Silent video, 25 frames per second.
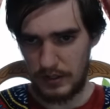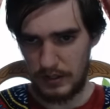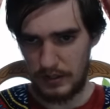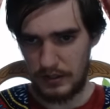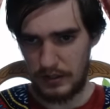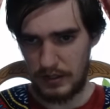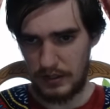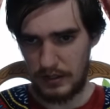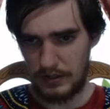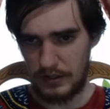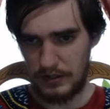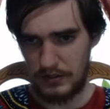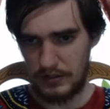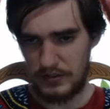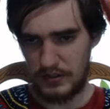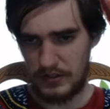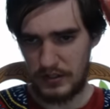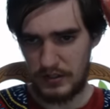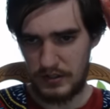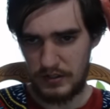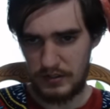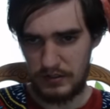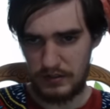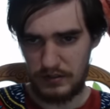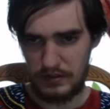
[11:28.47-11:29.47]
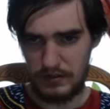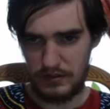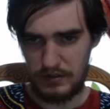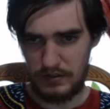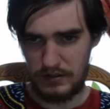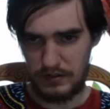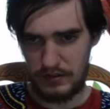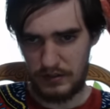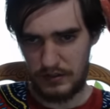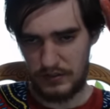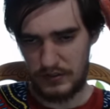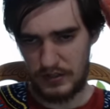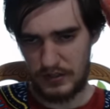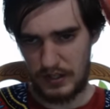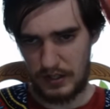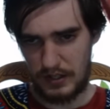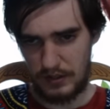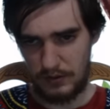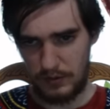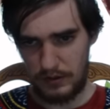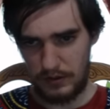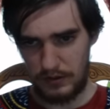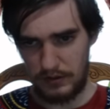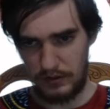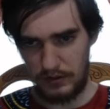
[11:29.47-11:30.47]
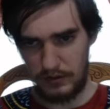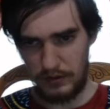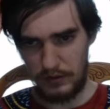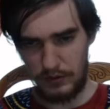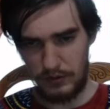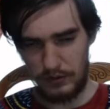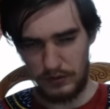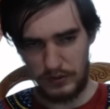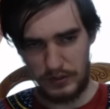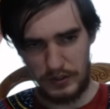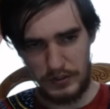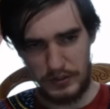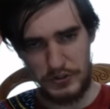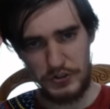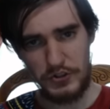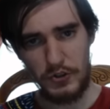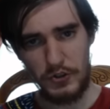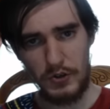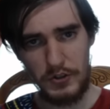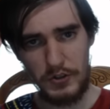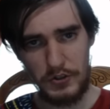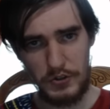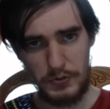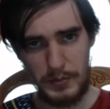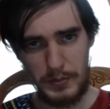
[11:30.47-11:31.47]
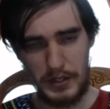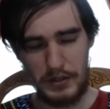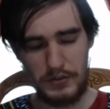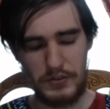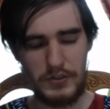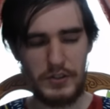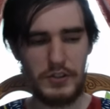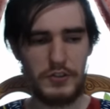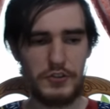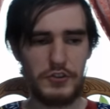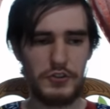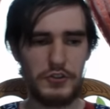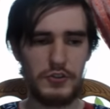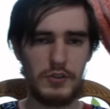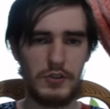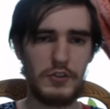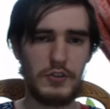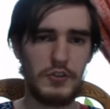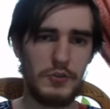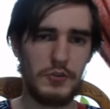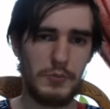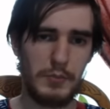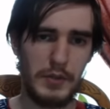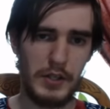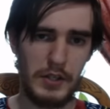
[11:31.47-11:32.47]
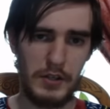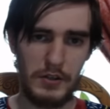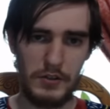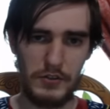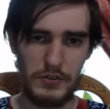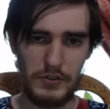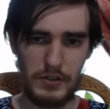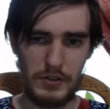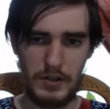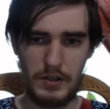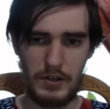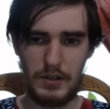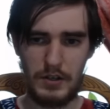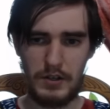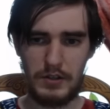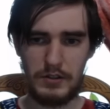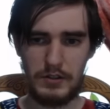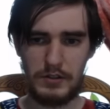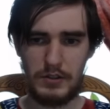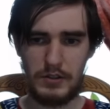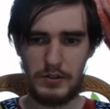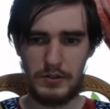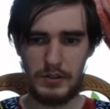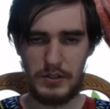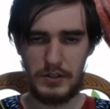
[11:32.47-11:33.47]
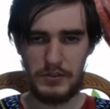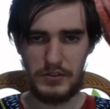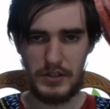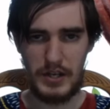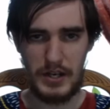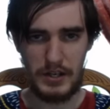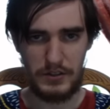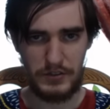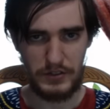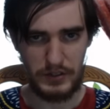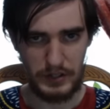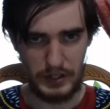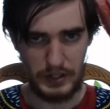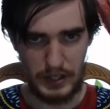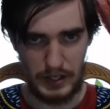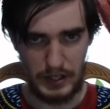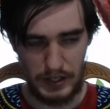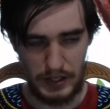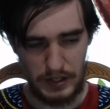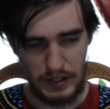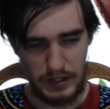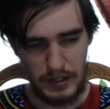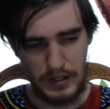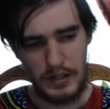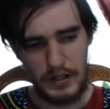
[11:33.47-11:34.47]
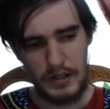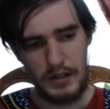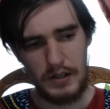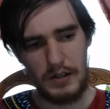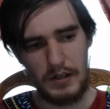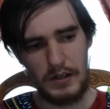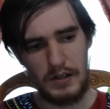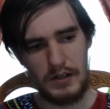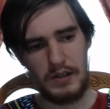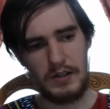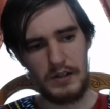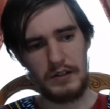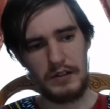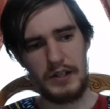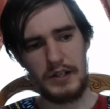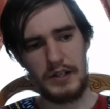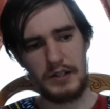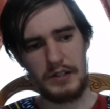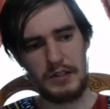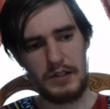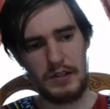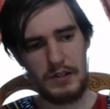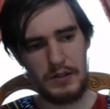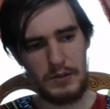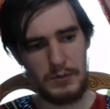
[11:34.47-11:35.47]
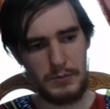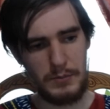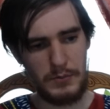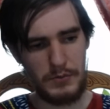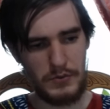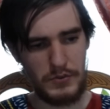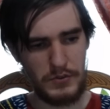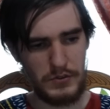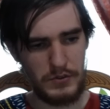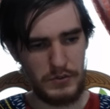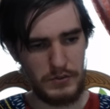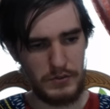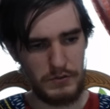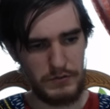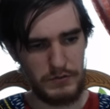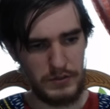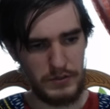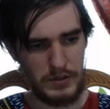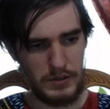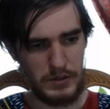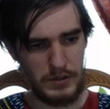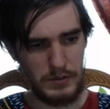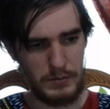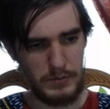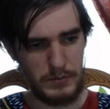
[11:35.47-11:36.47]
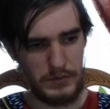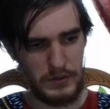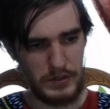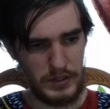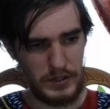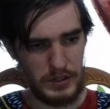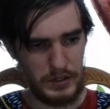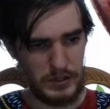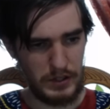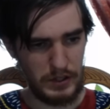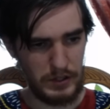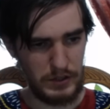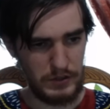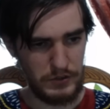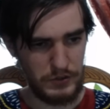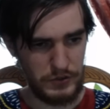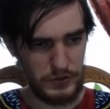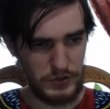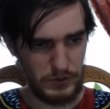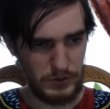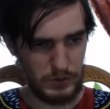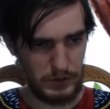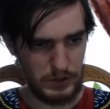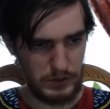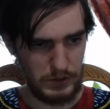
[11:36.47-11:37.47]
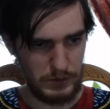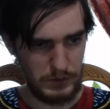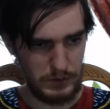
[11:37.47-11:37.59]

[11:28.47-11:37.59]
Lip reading: now you're seeing this guy holding these short spears. These short spears are known as Asagai, and that comes from the Zulu.